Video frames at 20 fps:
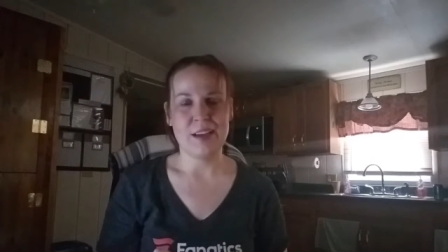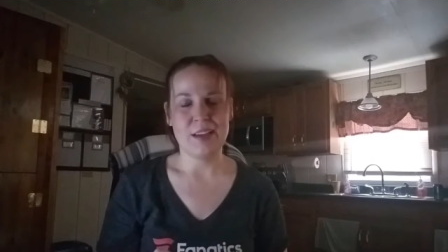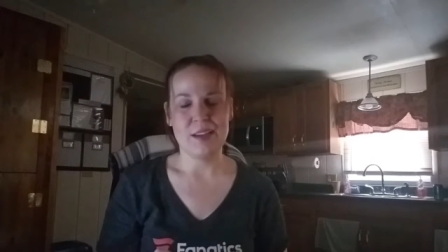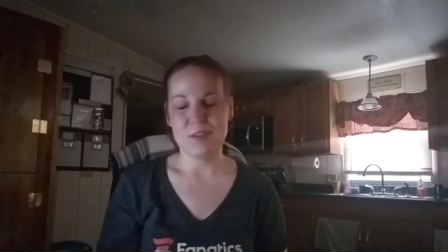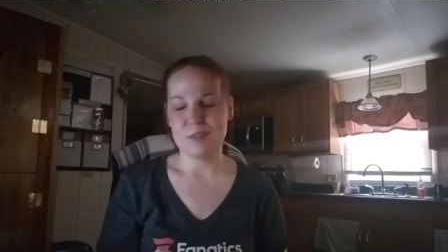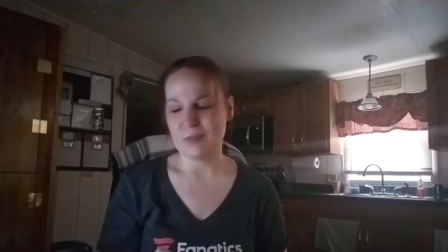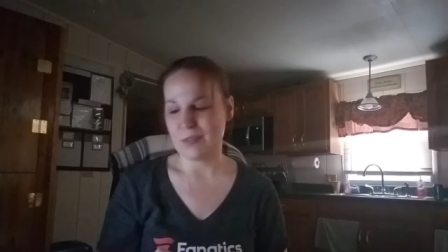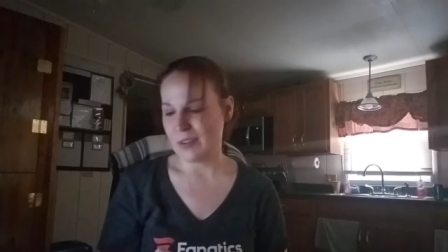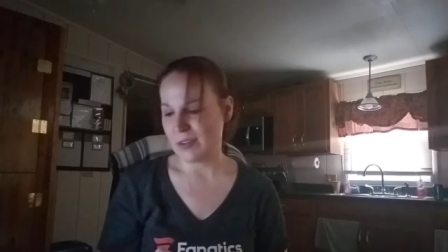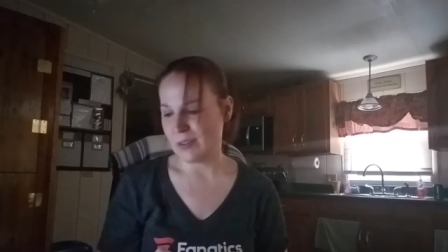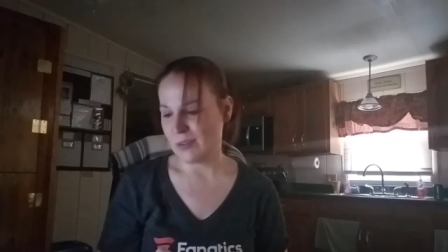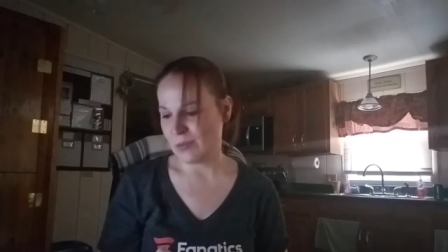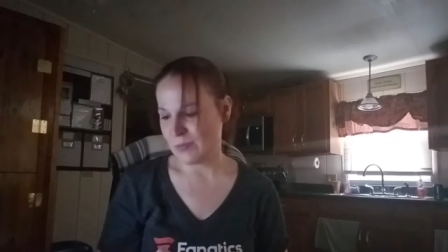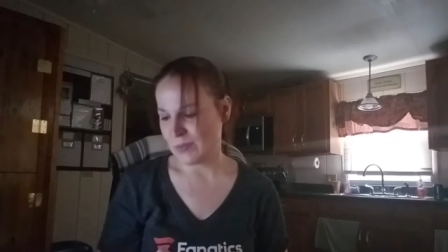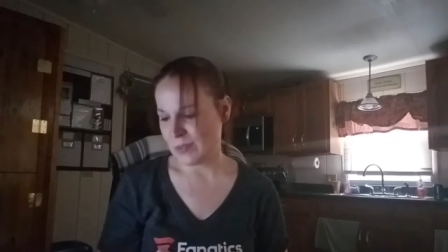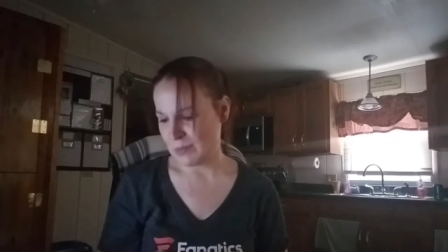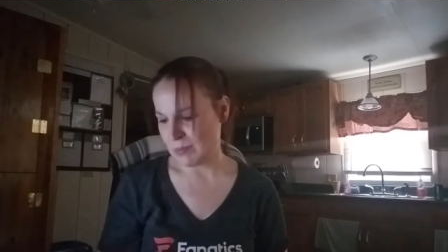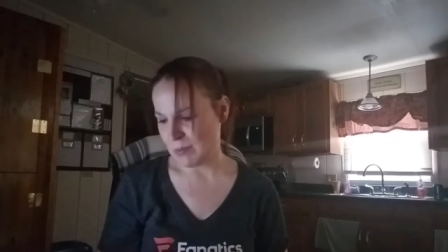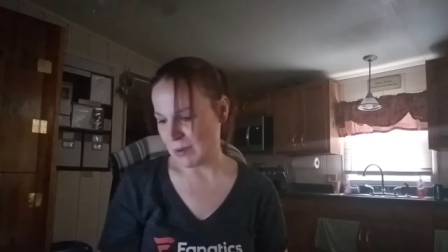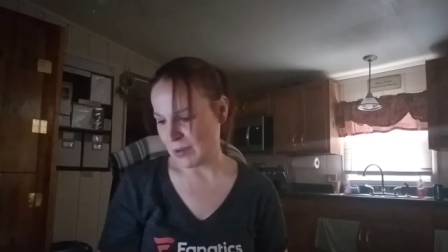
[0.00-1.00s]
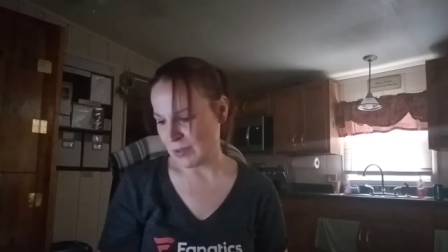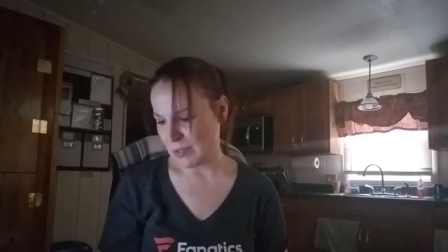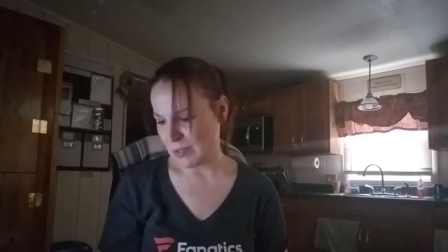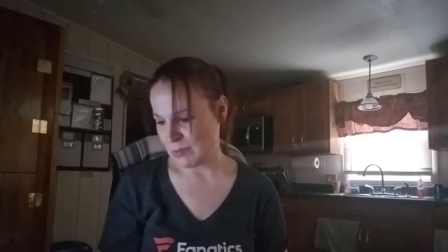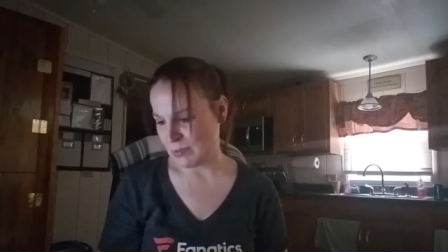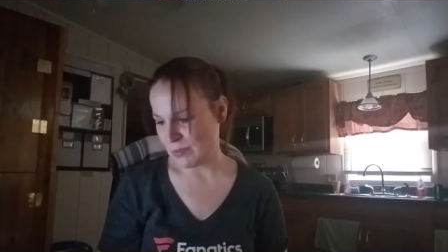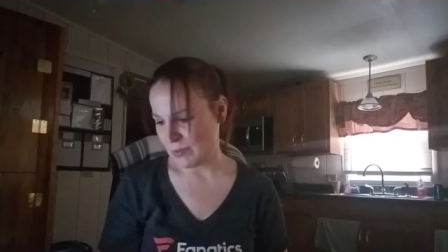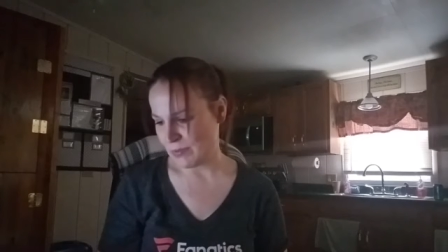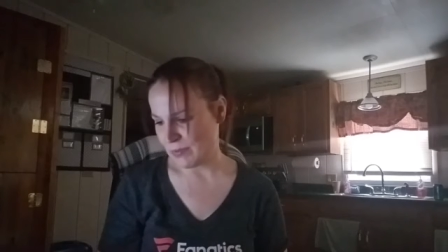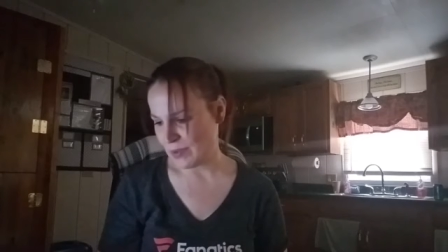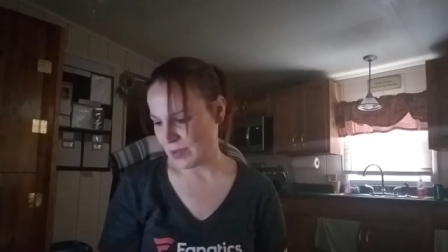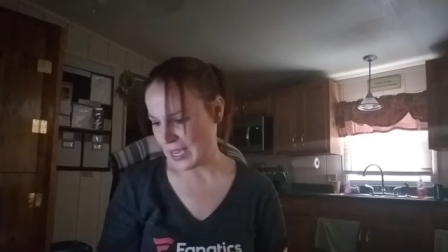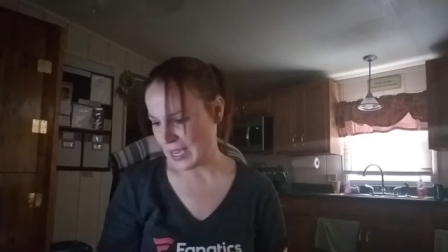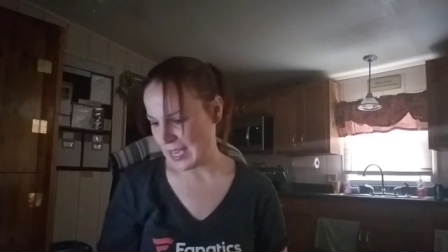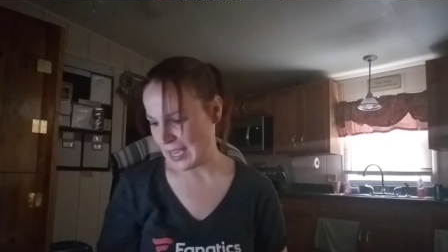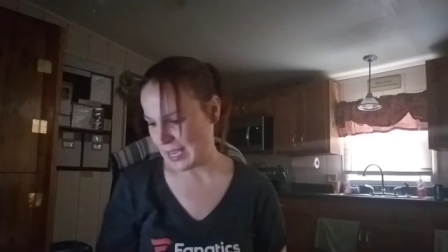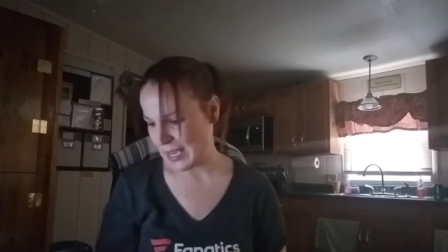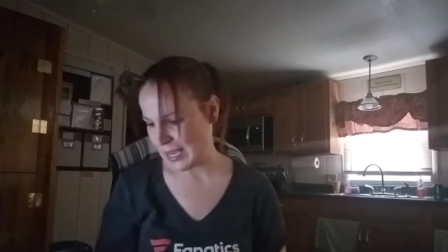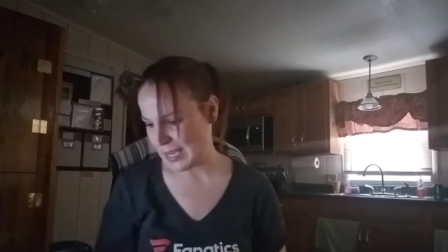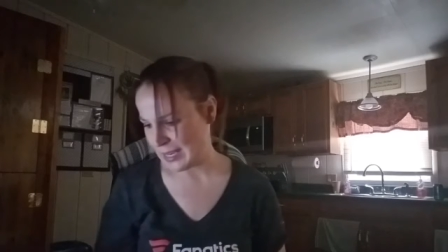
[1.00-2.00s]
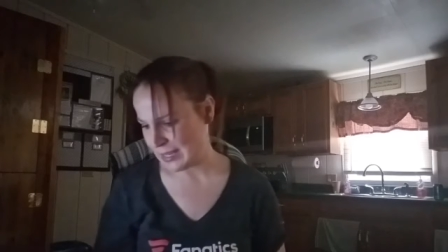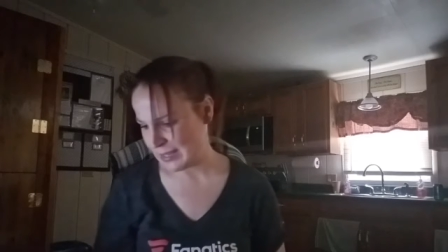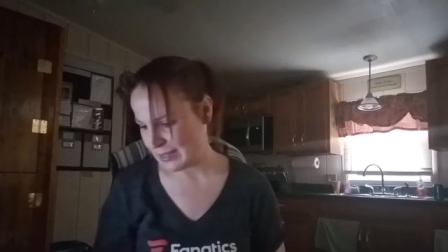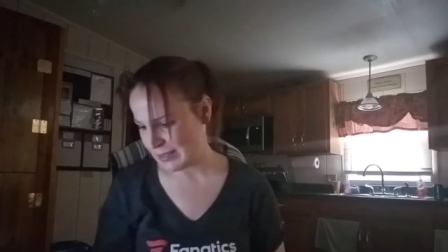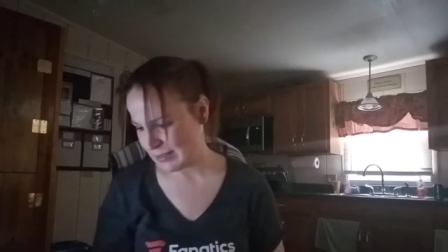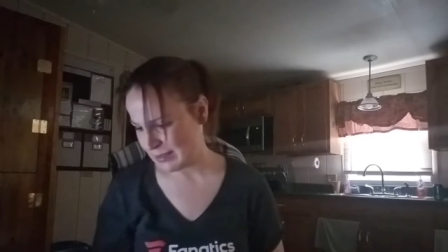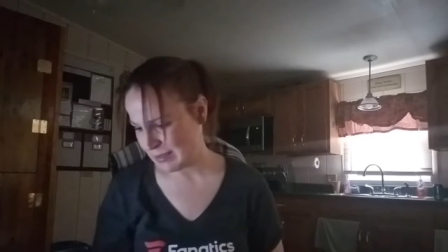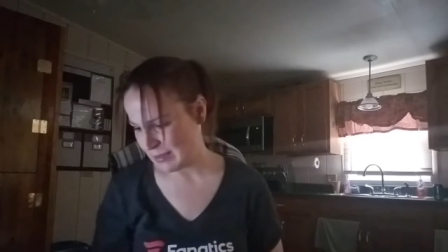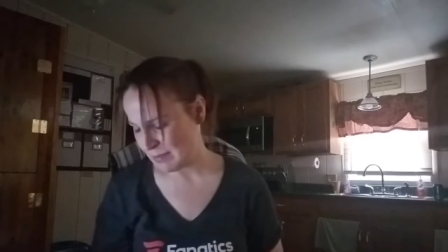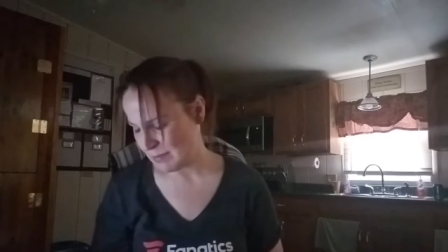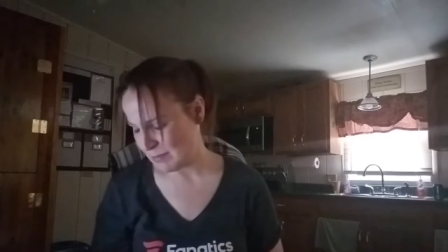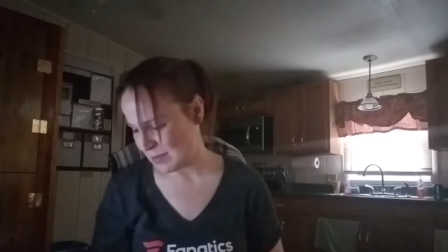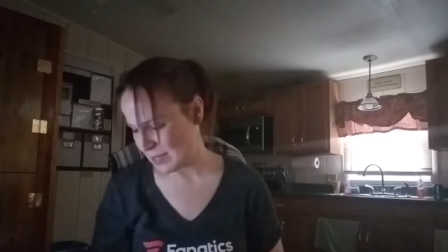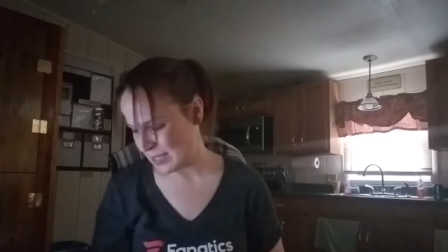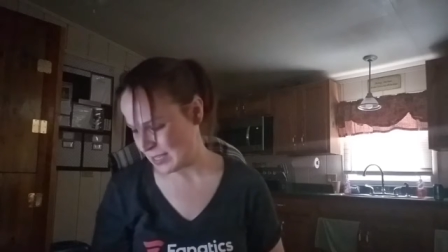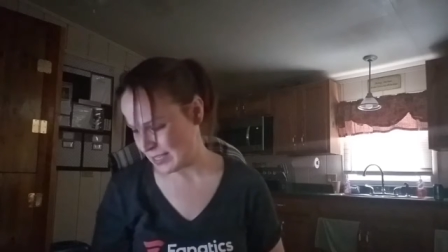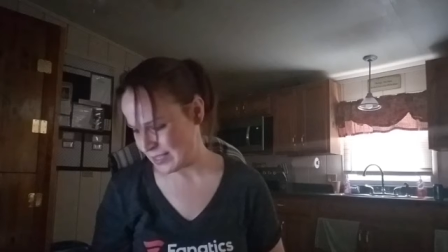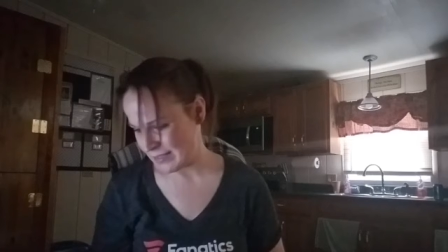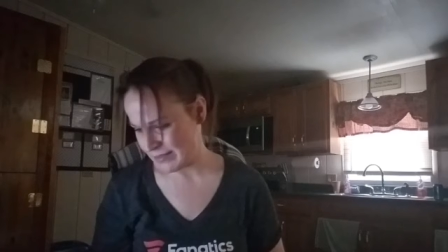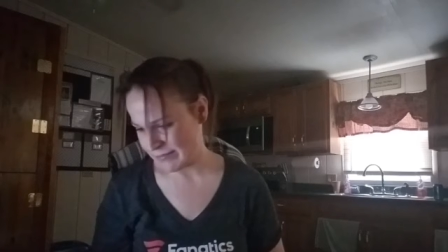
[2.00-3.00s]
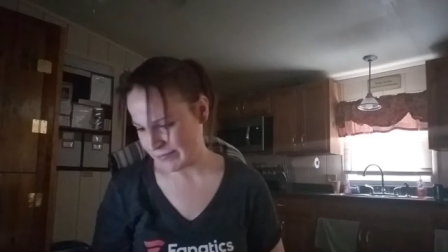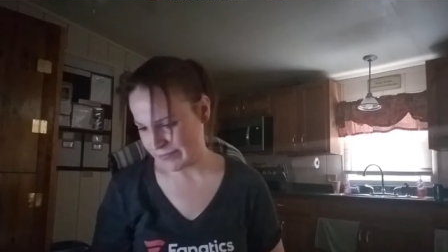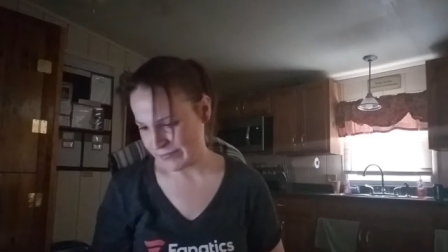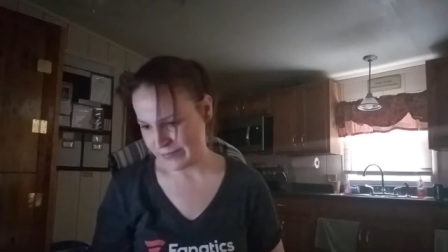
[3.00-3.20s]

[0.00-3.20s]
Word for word: I don't know if it's possible if you can, but